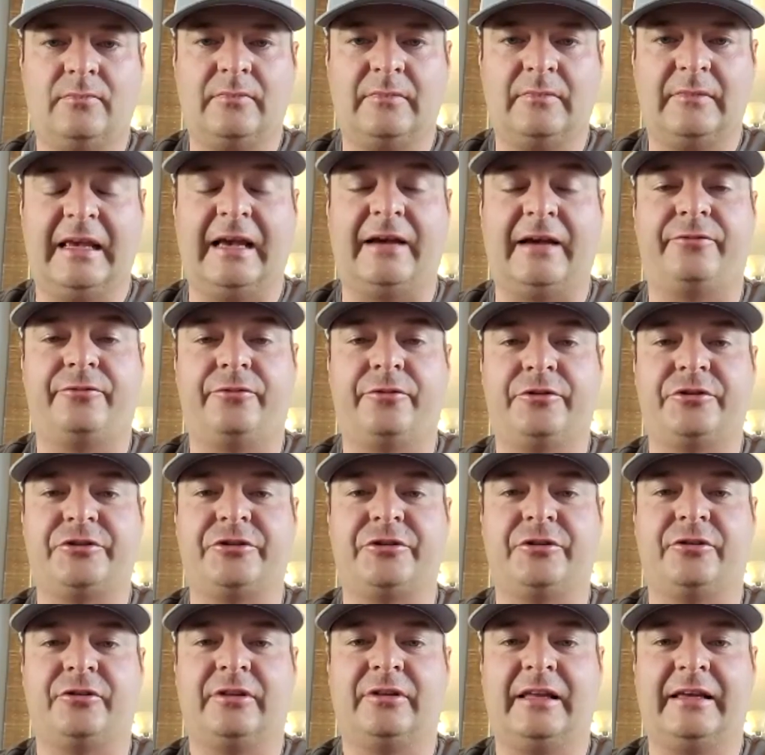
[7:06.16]
yeah, for
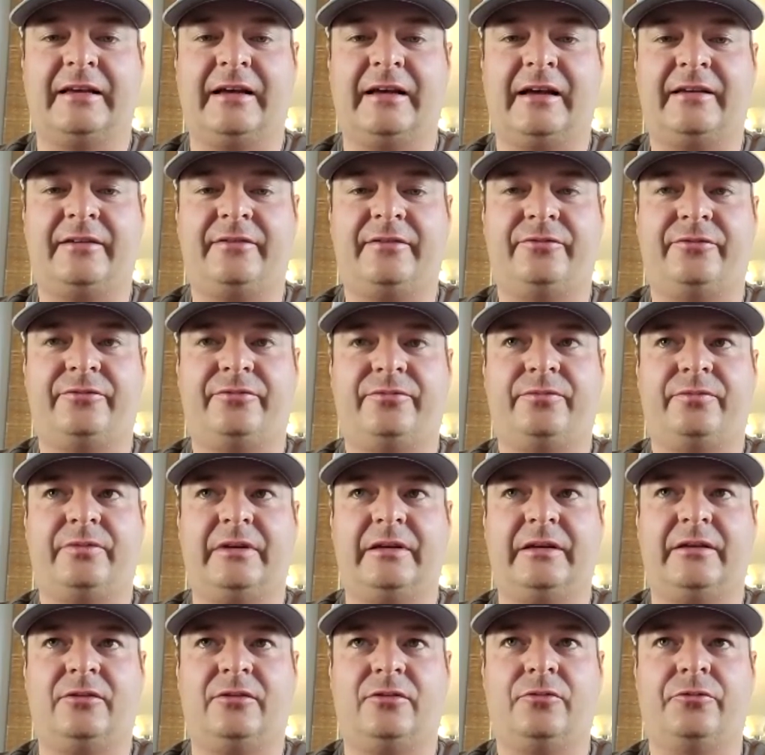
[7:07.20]
sure. Like I've
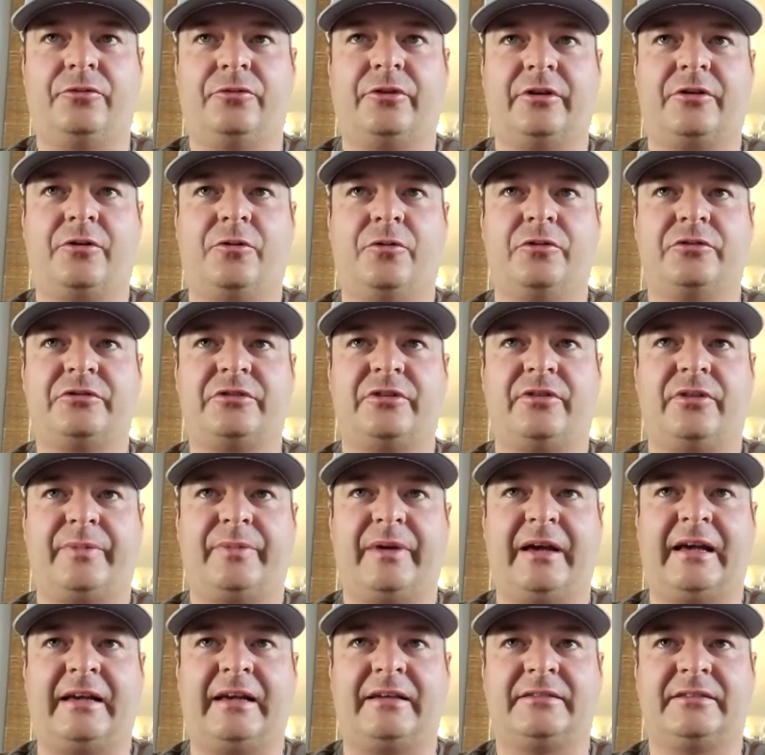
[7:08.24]
over the course of the
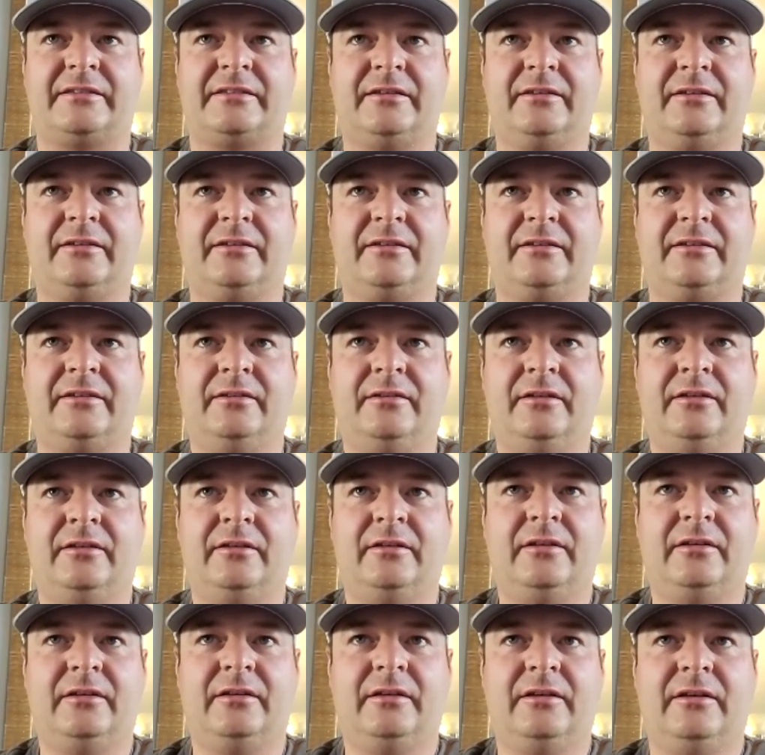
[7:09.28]
past
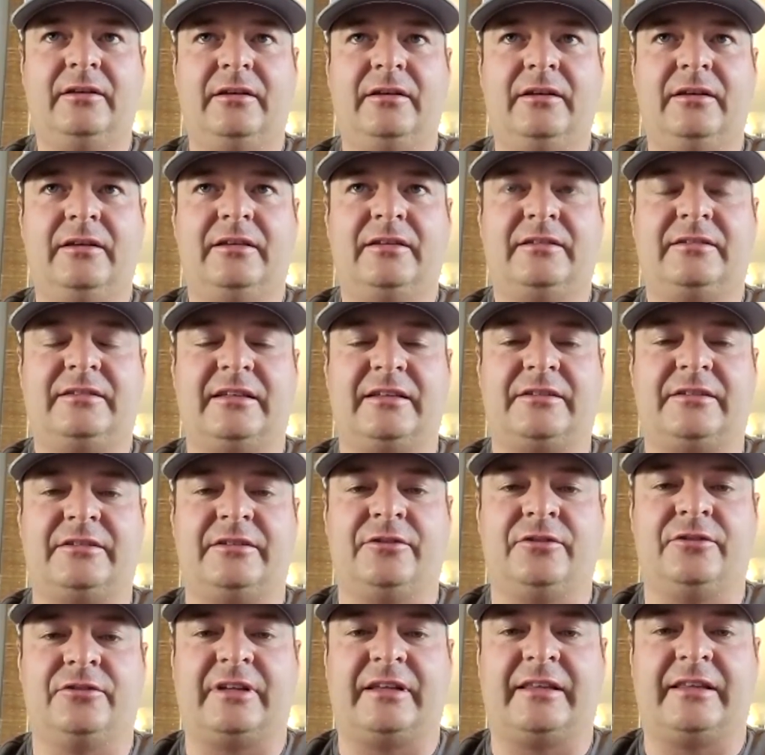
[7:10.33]
6
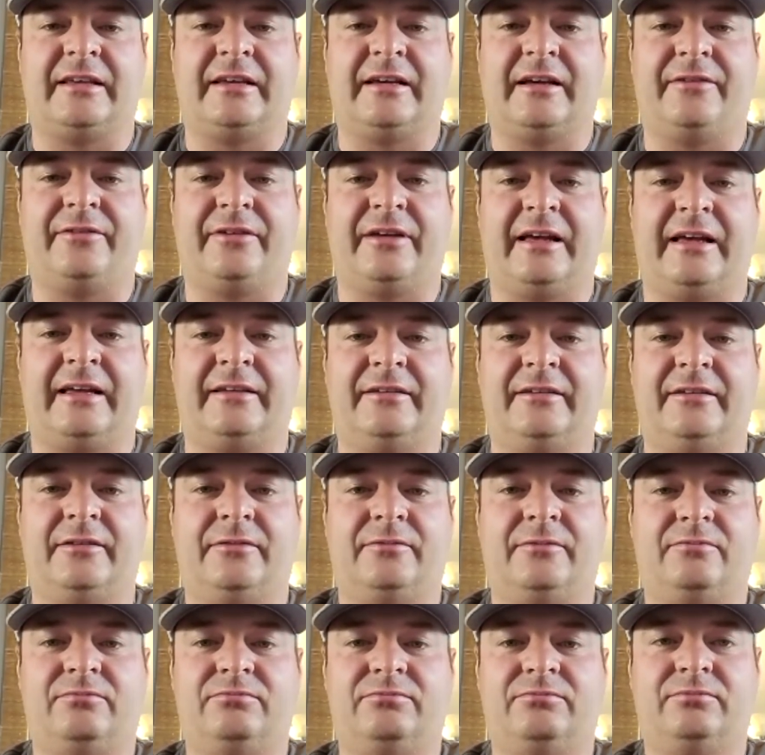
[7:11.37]
years, I think I've had
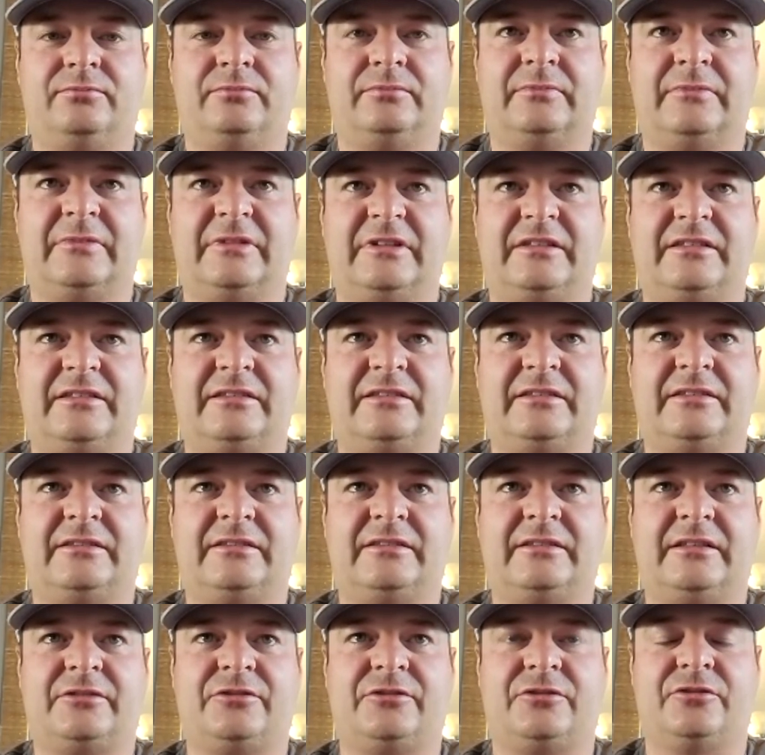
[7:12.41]

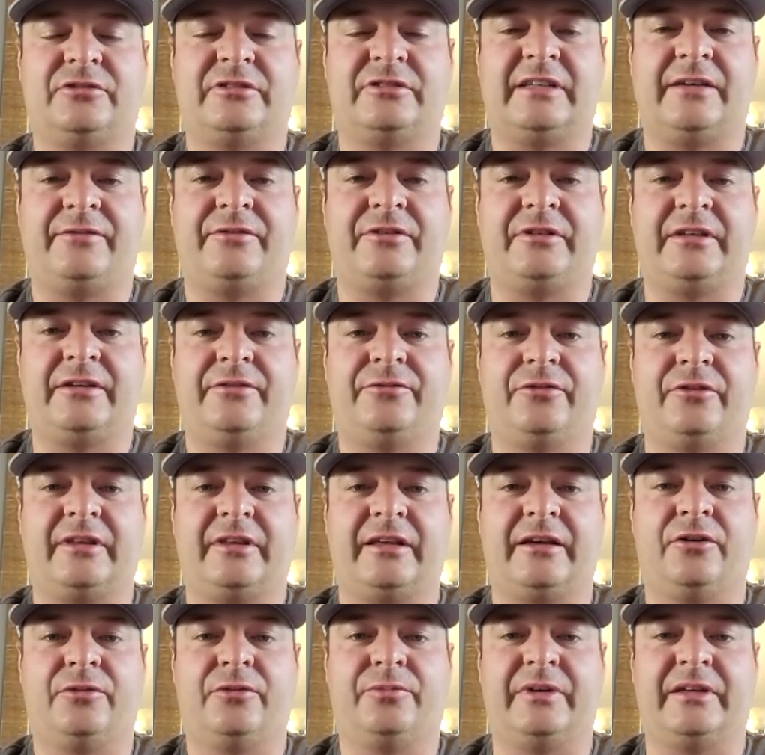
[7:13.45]
6 or 7 different
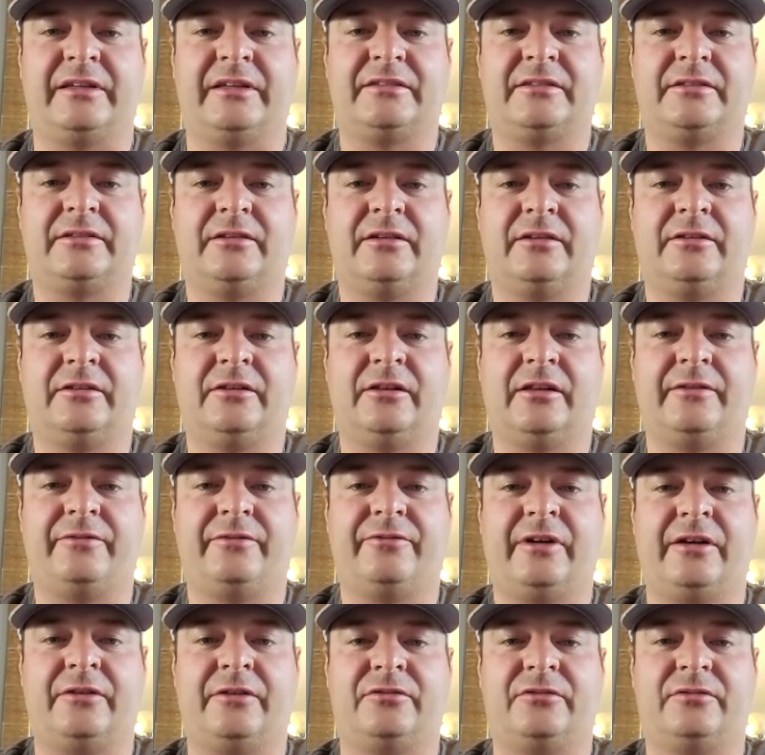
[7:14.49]
therapists until I
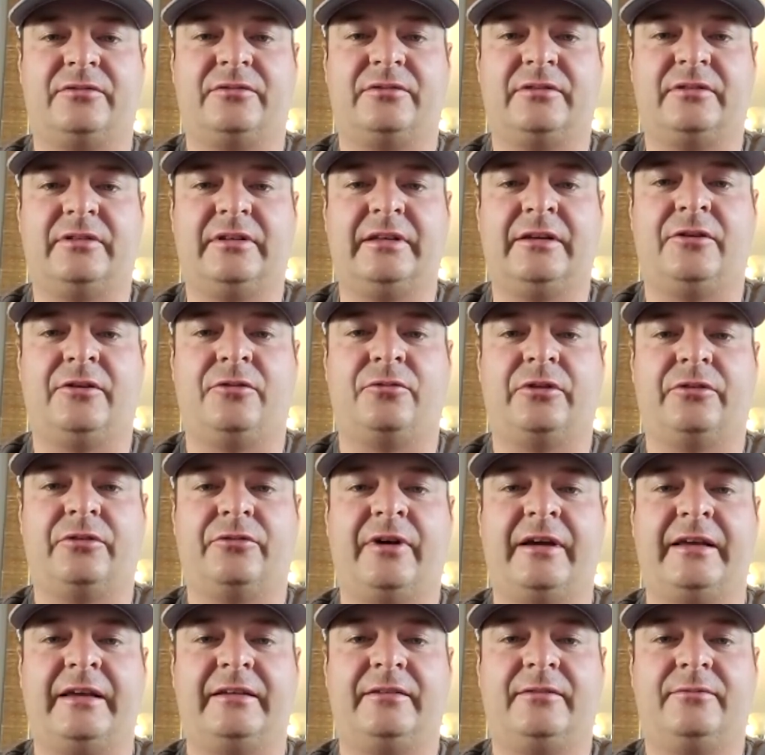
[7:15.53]
found, the
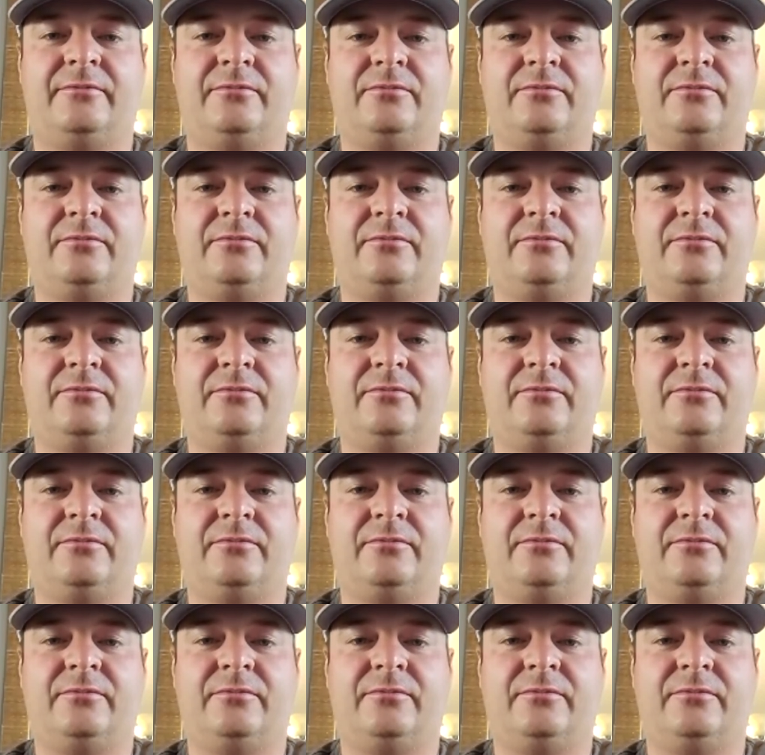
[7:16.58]
right